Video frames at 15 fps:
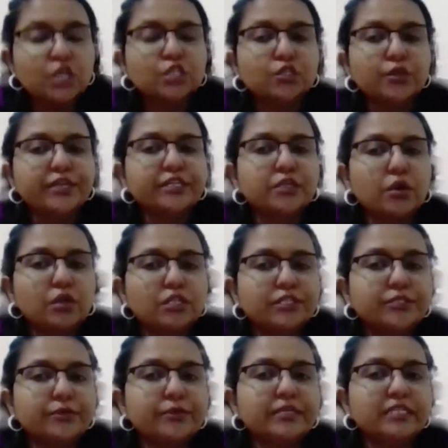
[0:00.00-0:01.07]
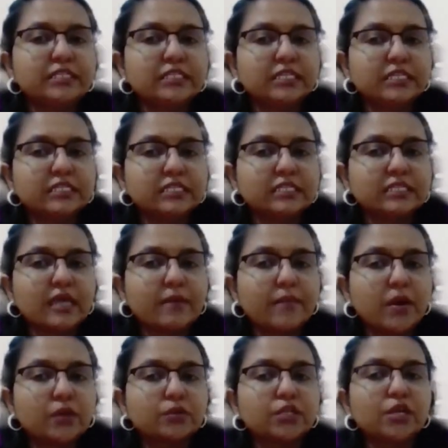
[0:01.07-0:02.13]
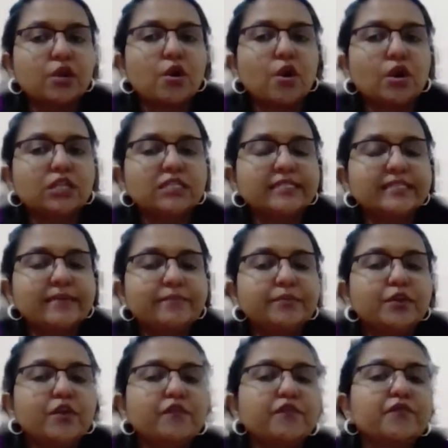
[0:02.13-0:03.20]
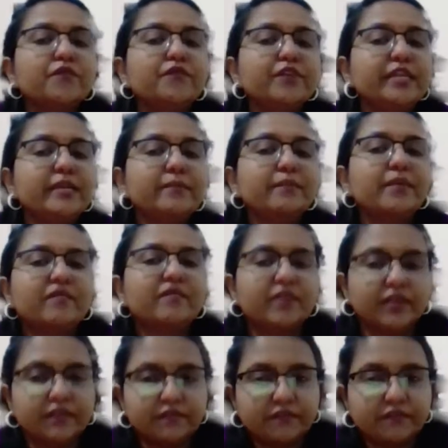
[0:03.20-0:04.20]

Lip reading: So it also discusses about the concept of willpower.